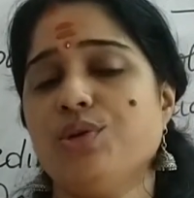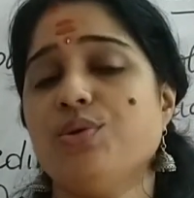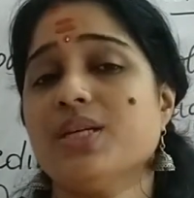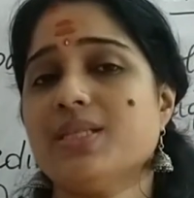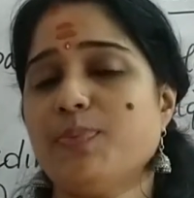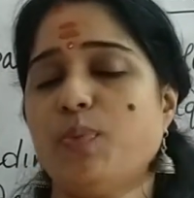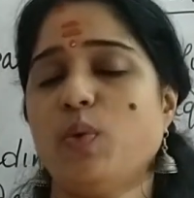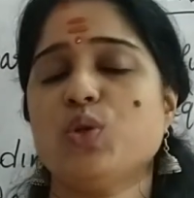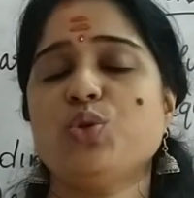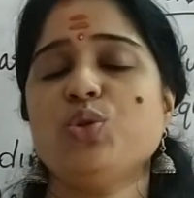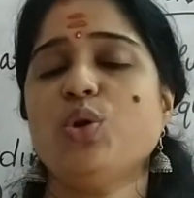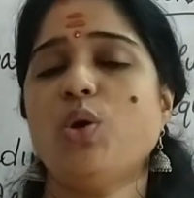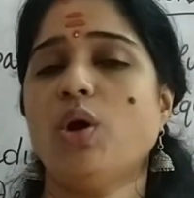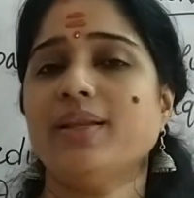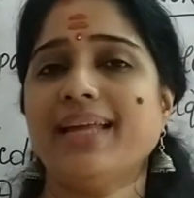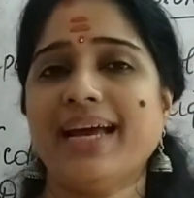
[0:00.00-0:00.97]
you are supposed
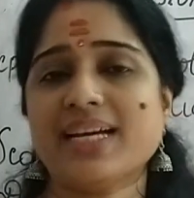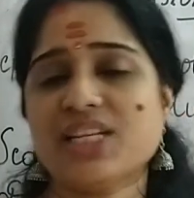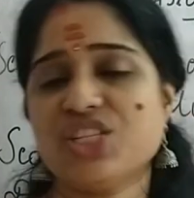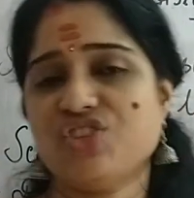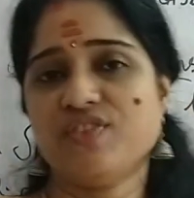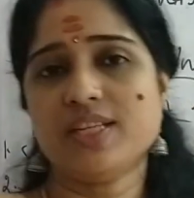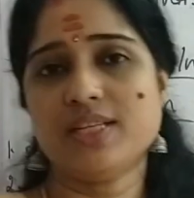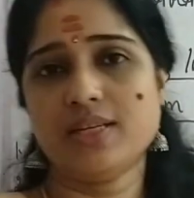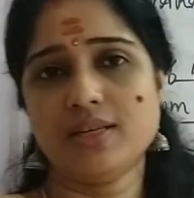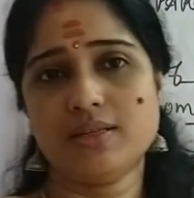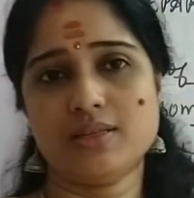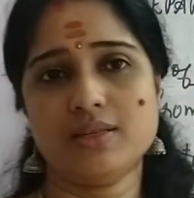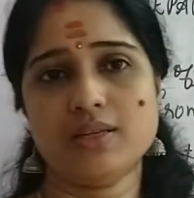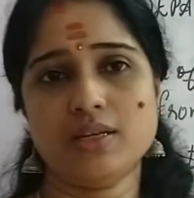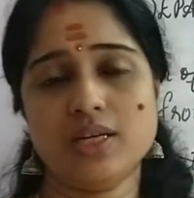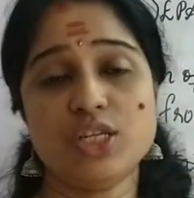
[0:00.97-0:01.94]
to do all the
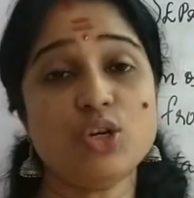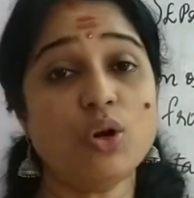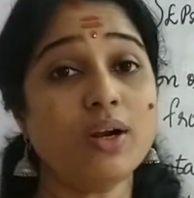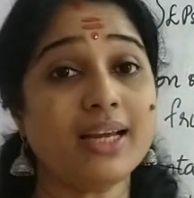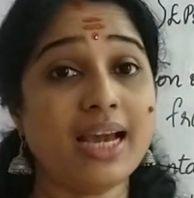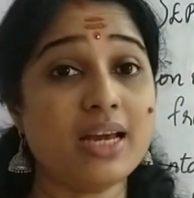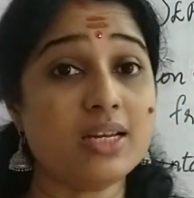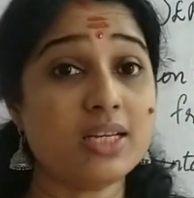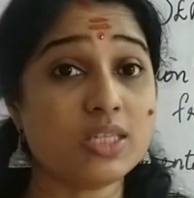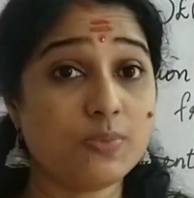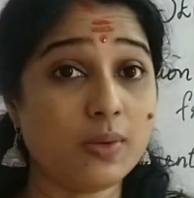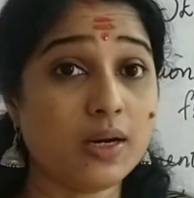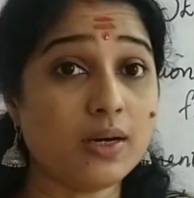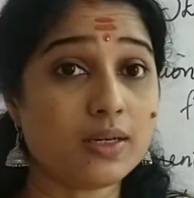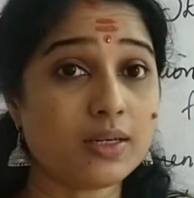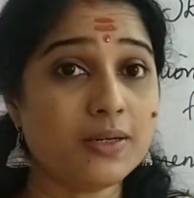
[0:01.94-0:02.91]
activities. It all
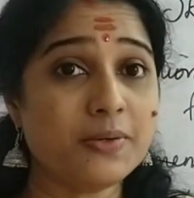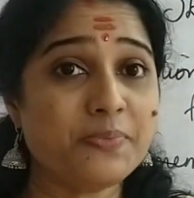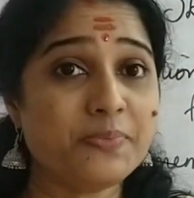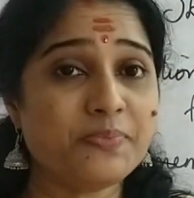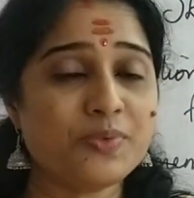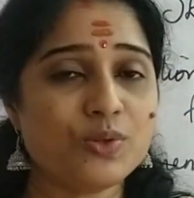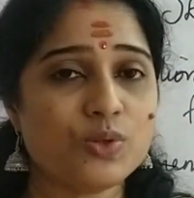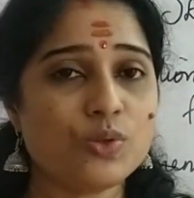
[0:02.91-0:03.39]
carries mark.